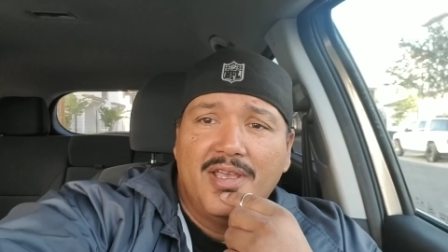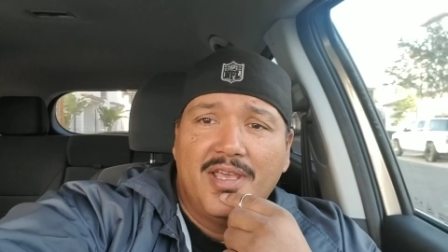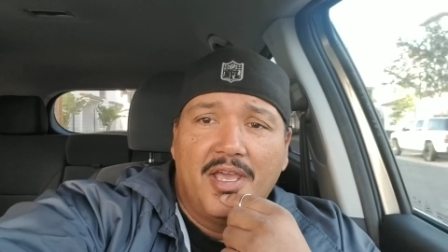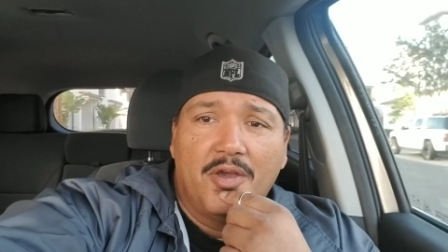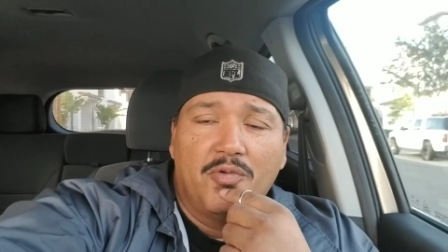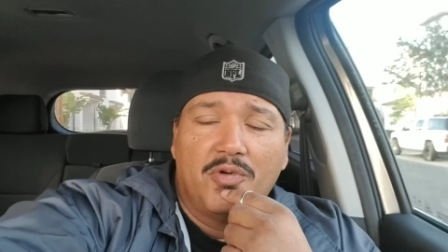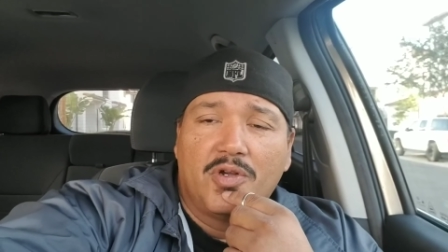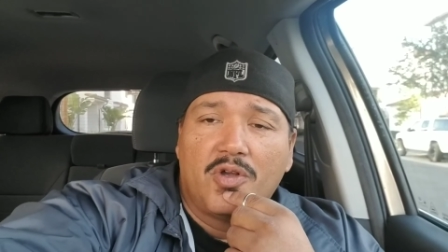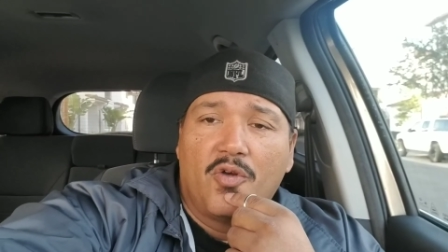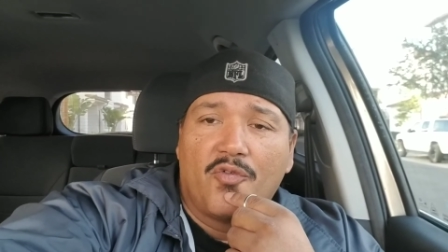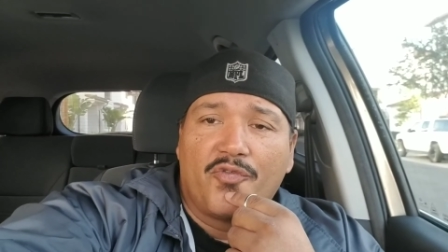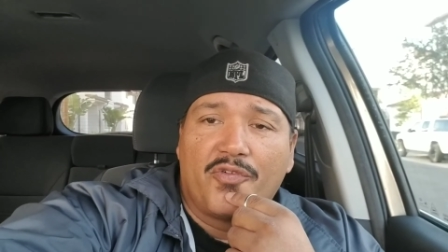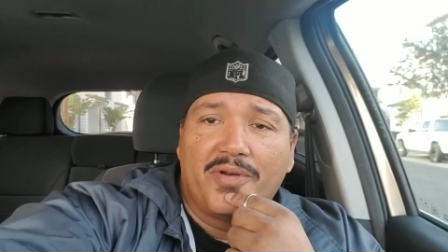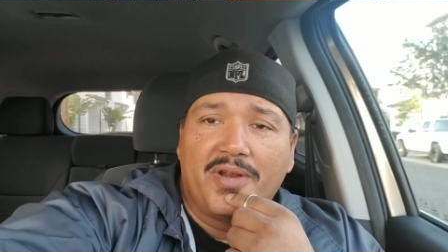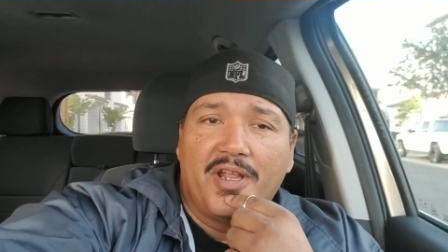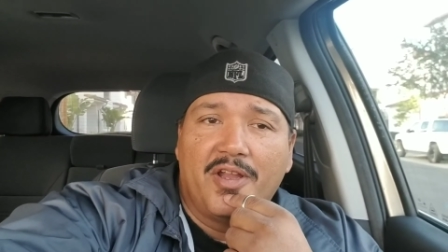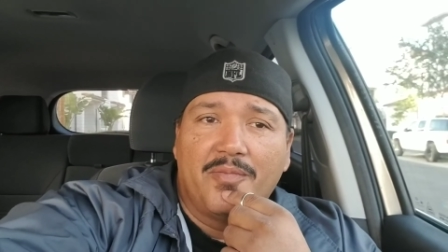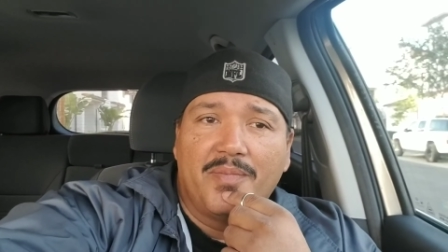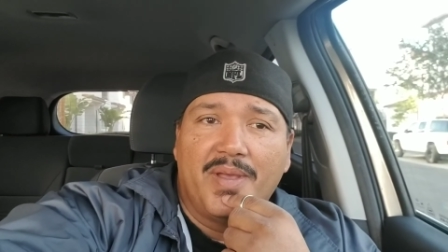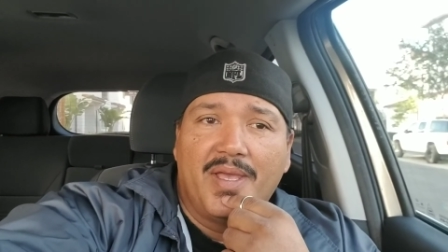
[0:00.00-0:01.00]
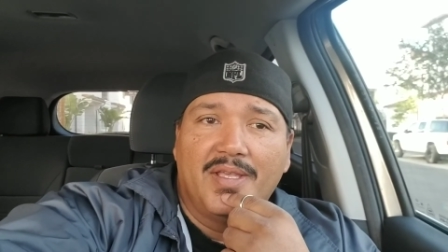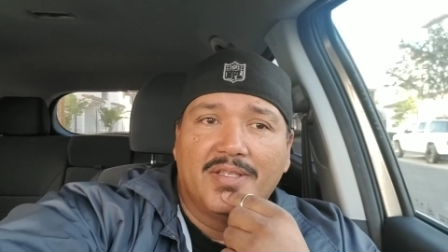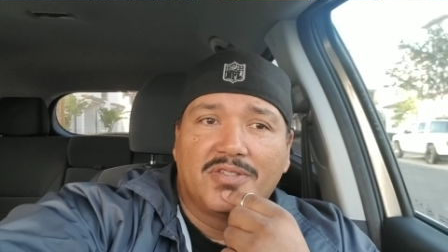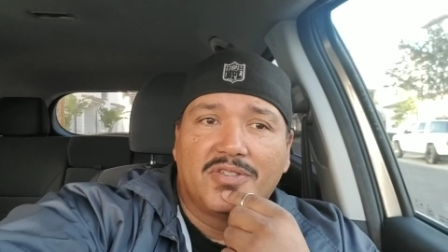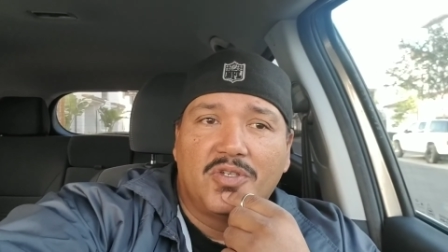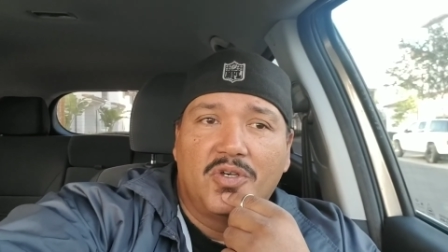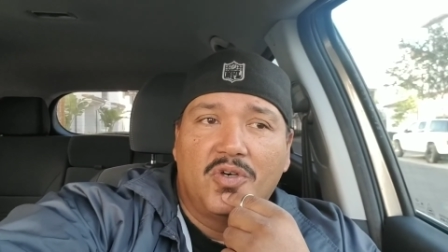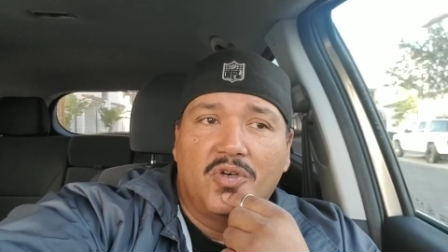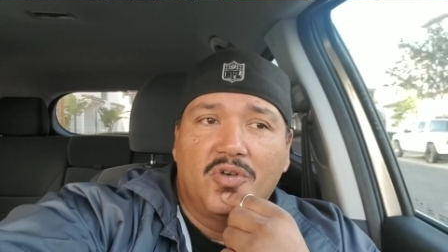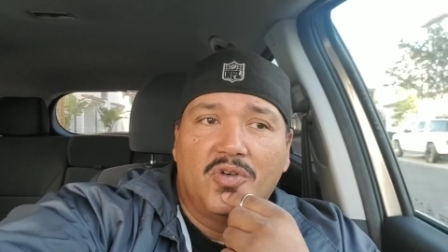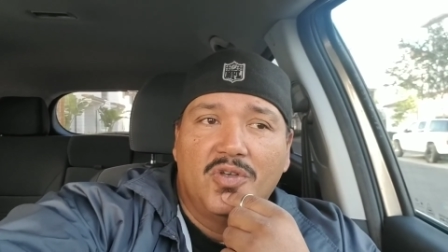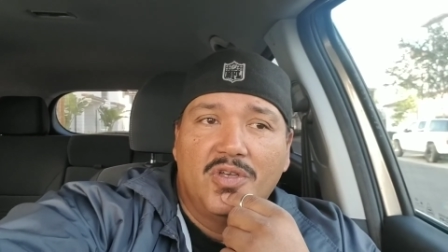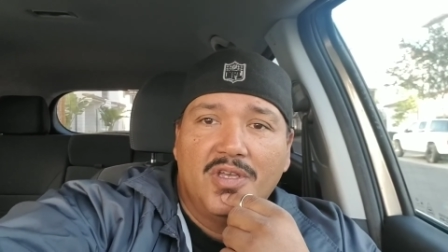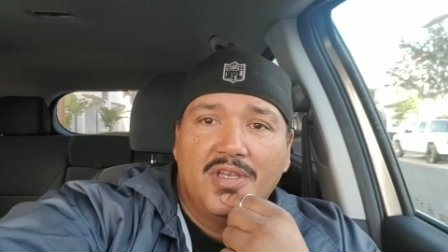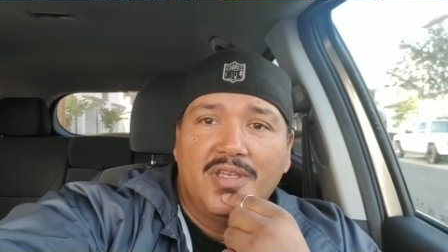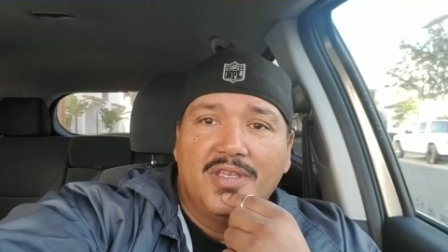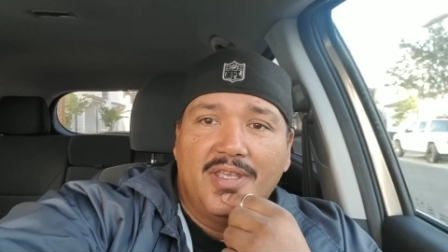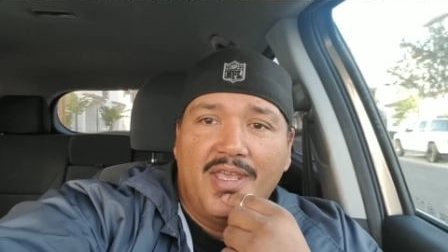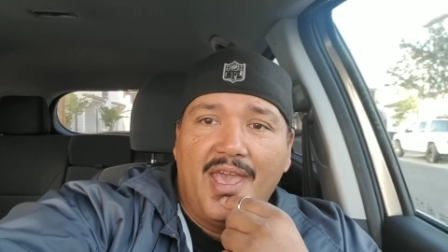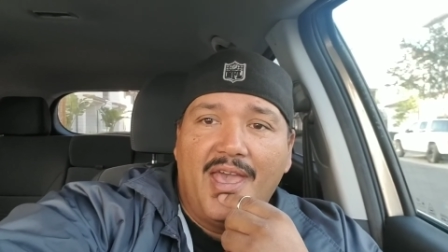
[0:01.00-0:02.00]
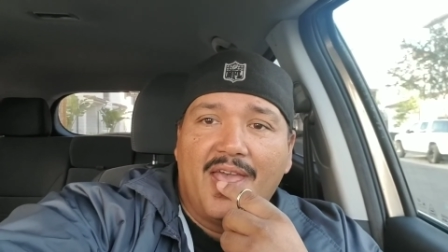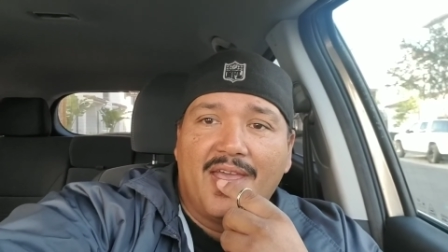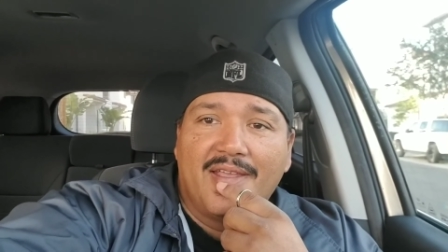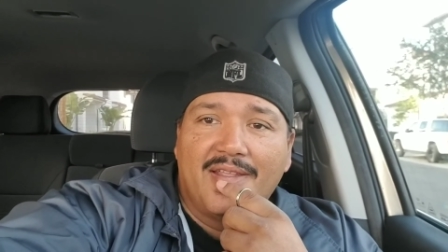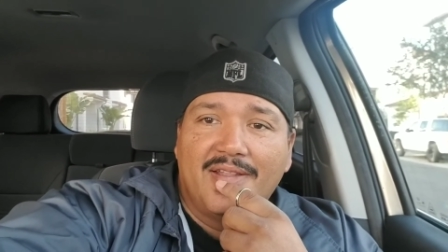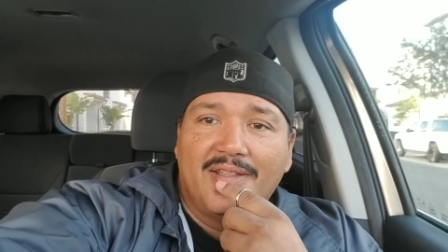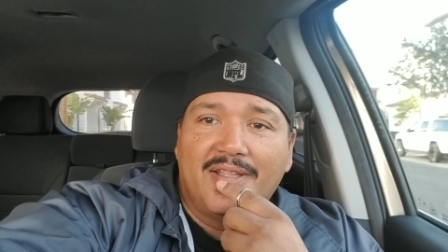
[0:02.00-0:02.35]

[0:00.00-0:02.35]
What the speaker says: And we'll go from there, man. So yeah,